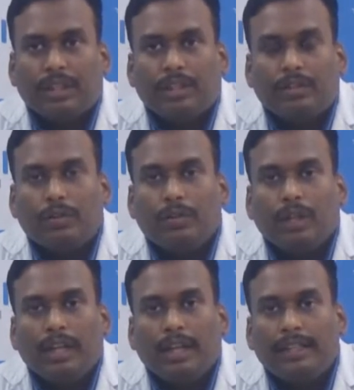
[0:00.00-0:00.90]
So
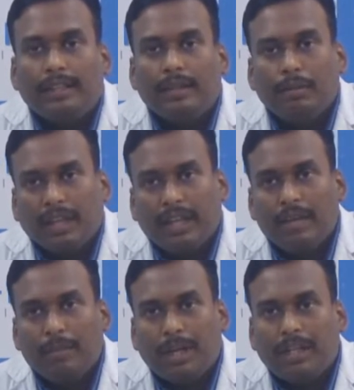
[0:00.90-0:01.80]
it is again
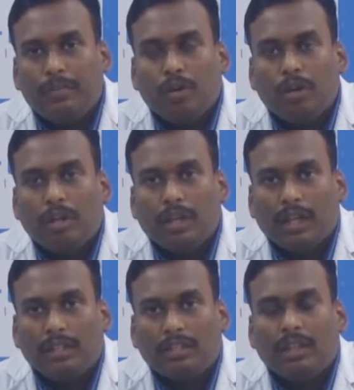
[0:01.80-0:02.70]
a multimodal
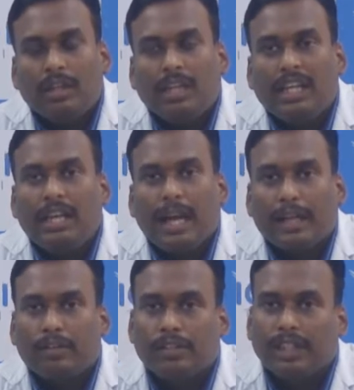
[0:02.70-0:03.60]
task in
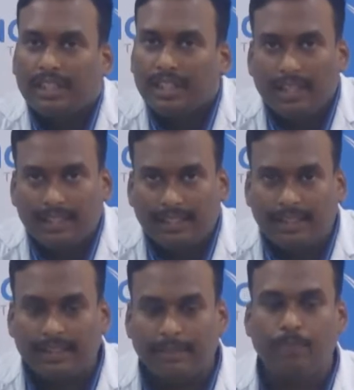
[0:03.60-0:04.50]
diagnosing the
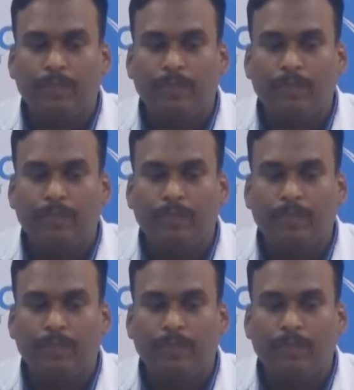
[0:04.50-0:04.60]
disease.